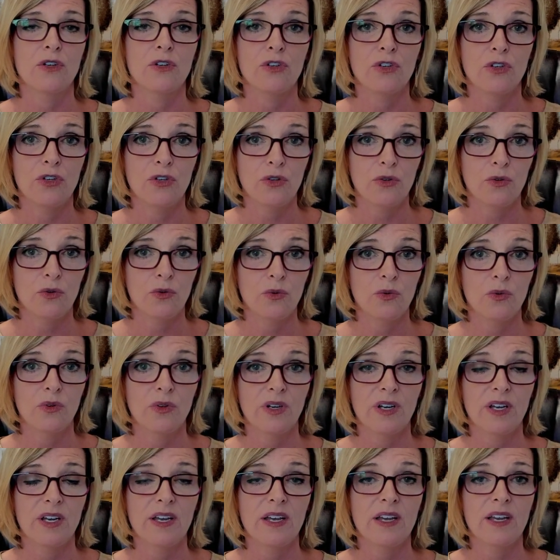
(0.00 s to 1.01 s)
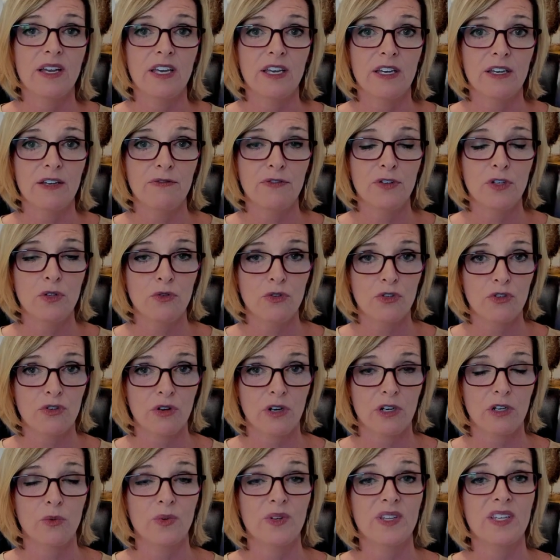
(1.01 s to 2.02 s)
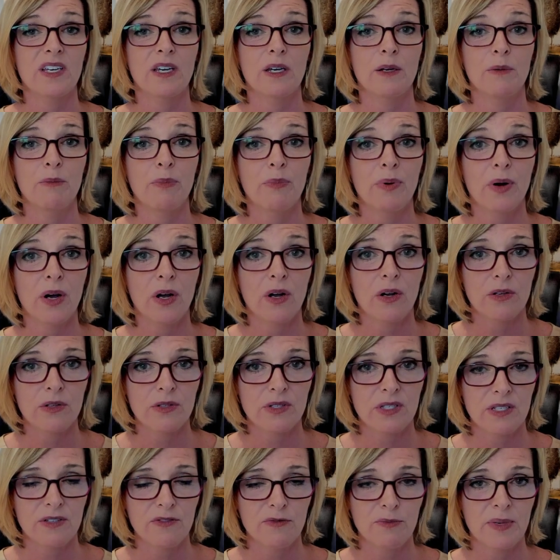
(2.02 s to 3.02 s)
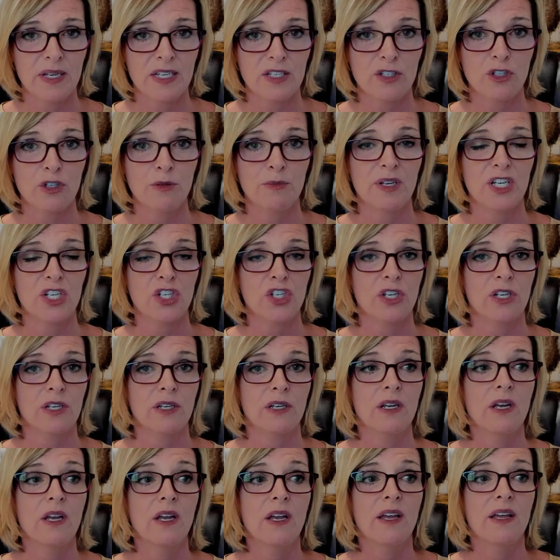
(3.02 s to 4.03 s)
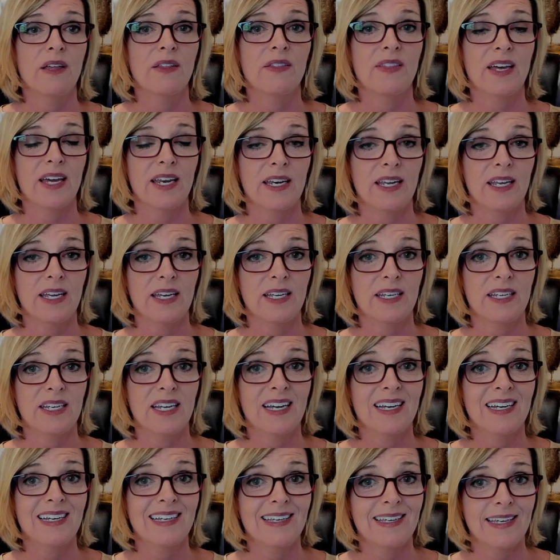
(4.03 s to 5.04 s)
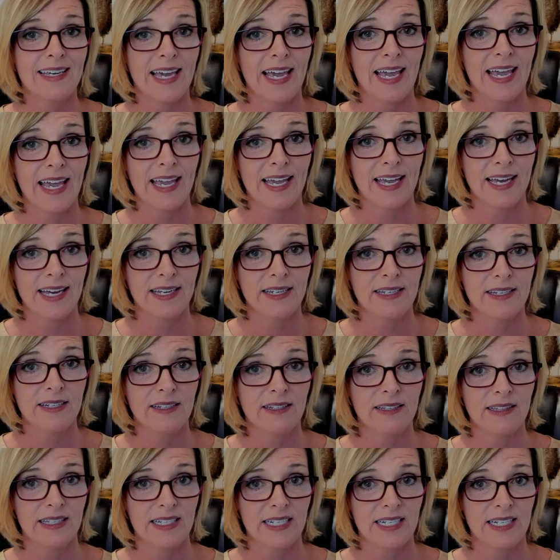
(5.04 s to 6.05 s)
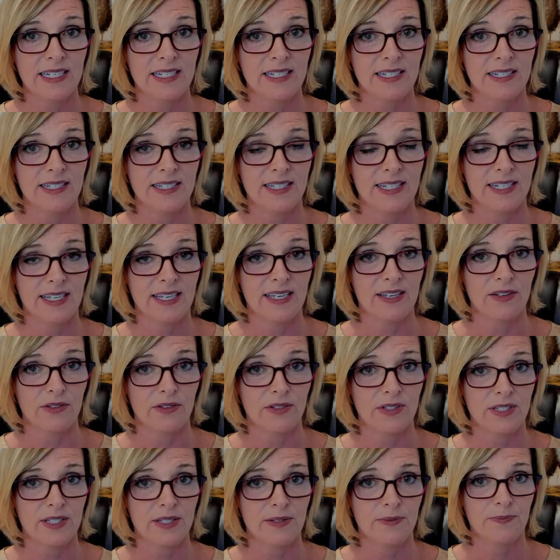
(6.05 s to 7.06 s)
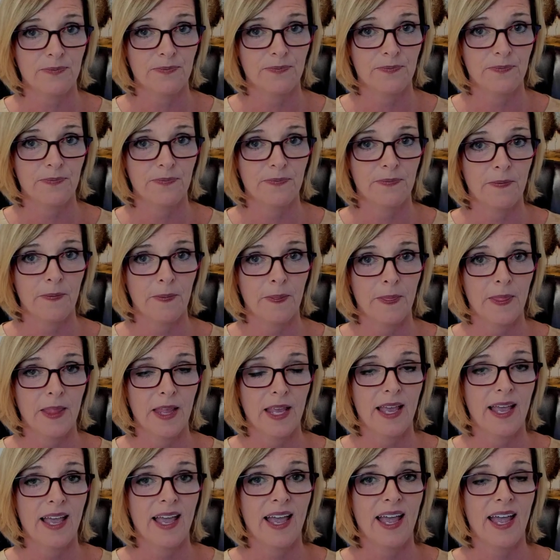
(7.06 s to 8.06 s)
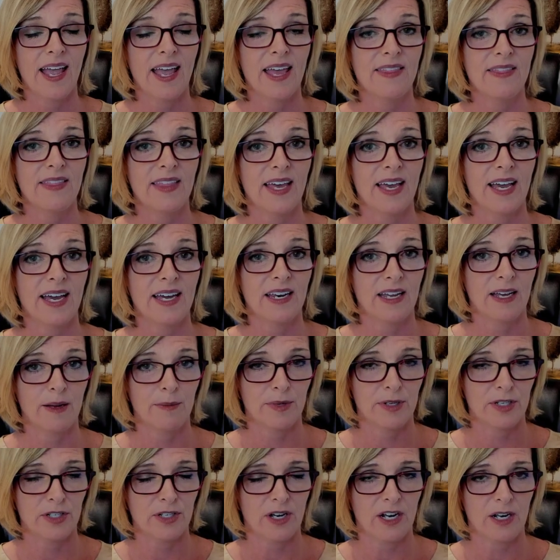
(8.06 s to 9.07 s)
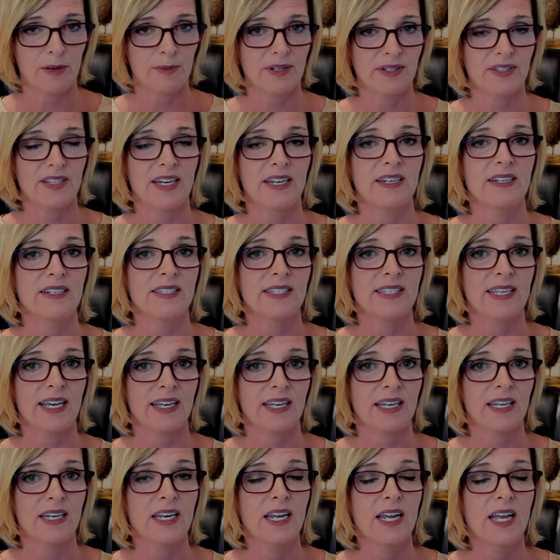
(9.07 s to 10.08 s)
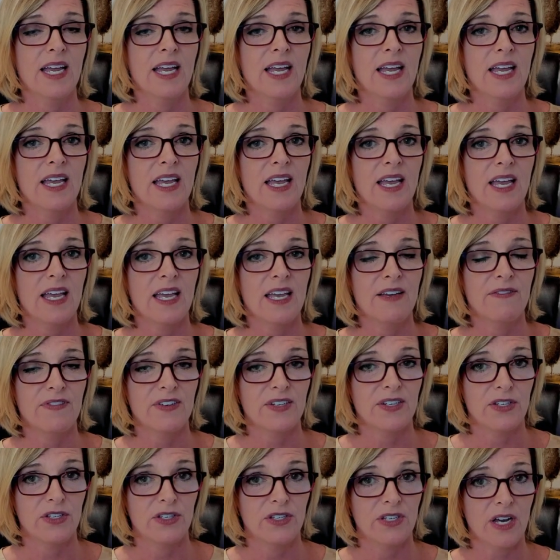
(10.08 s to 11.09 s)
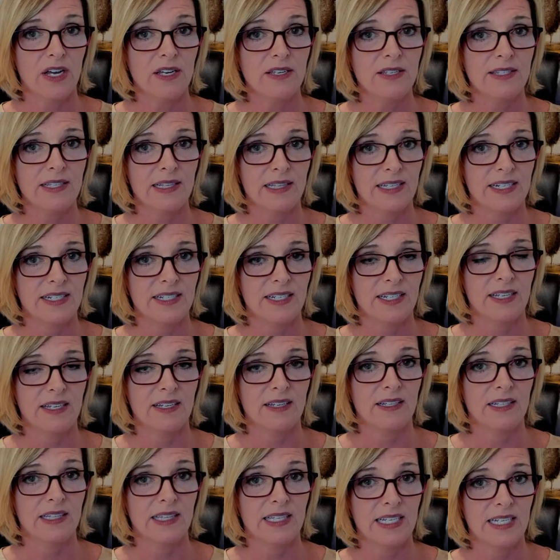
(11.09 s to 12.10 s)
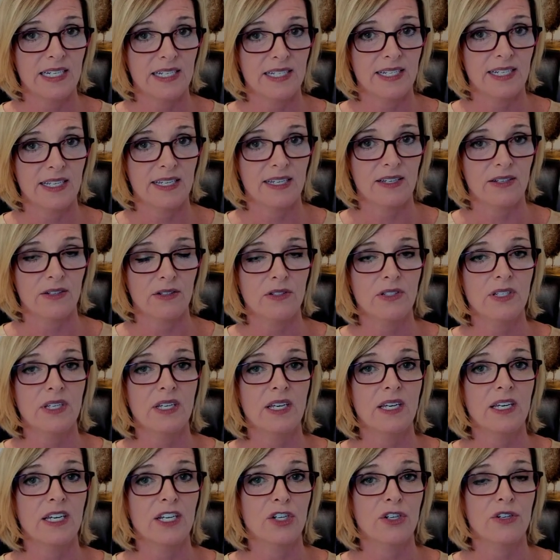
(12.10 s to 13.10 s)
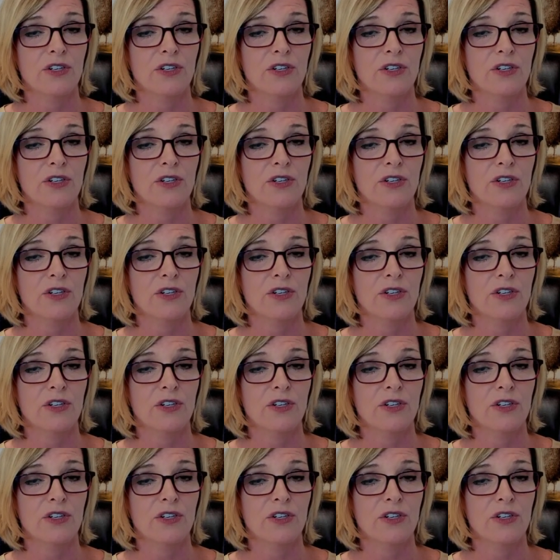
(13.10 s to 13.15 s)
you if you struggle with compulsive masturbation that it can lead to guilt. And that I'm going to talk about that in a second. If it does lead to lead to guilt, it